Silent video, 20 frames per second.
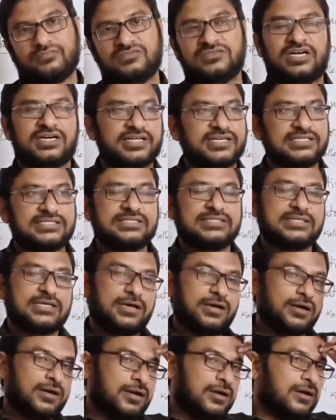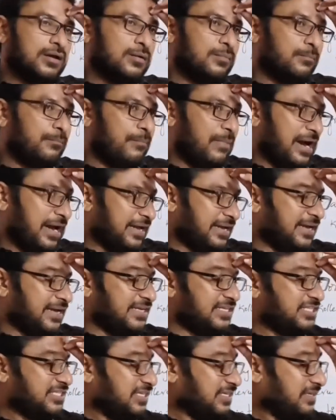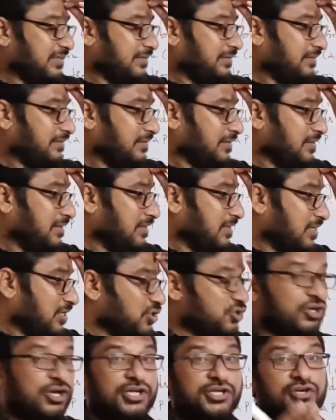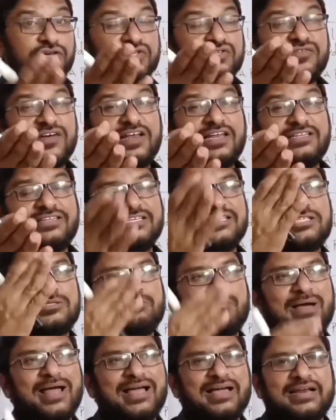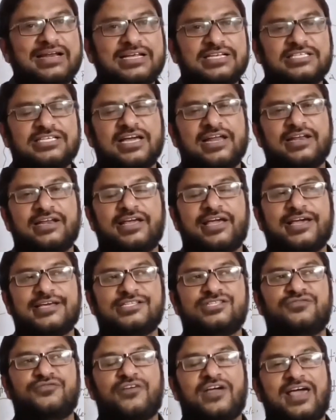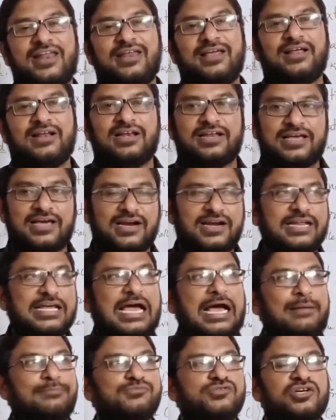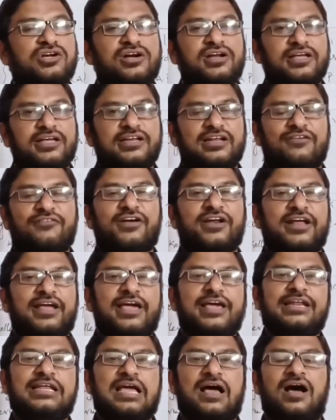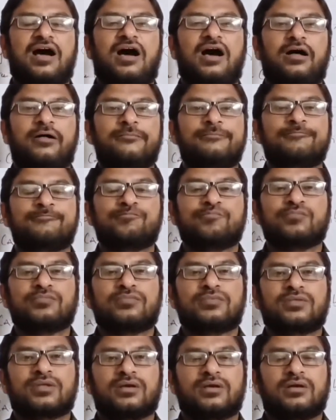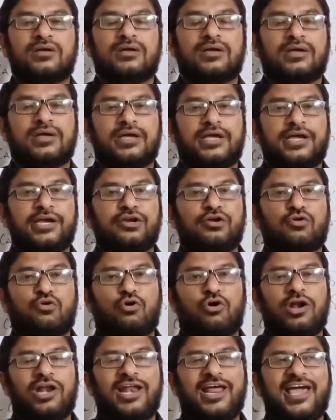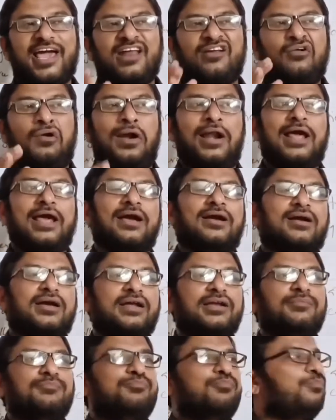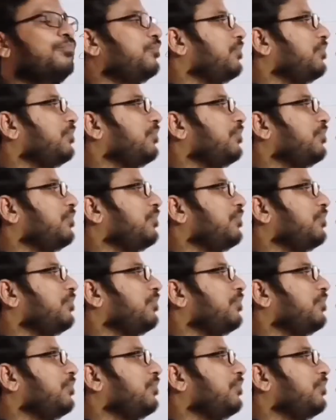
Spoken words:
That is migration. So usually this migration is very clearly observed in our area in Kolleru Lake in